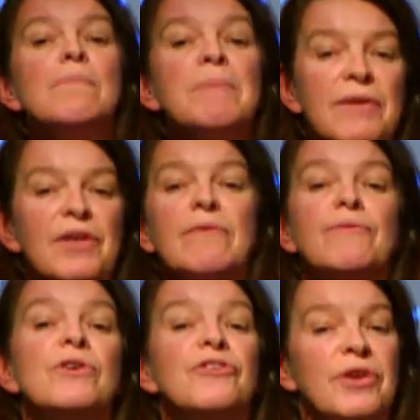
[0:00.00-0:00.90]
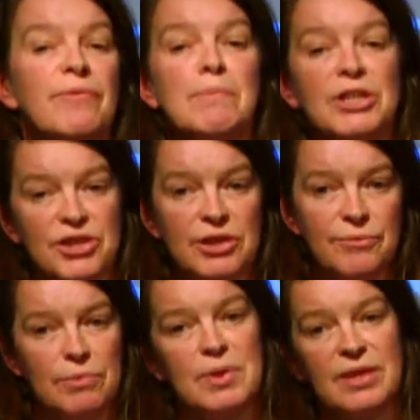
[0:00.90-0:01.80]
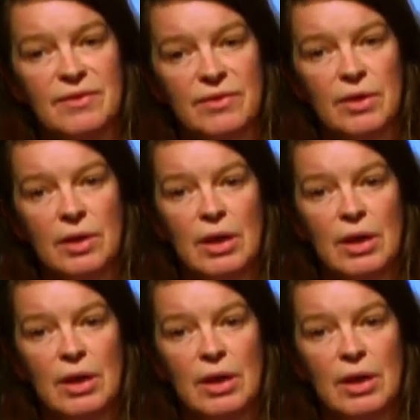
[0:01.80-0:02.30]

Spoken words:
methane fugitive emissions from this.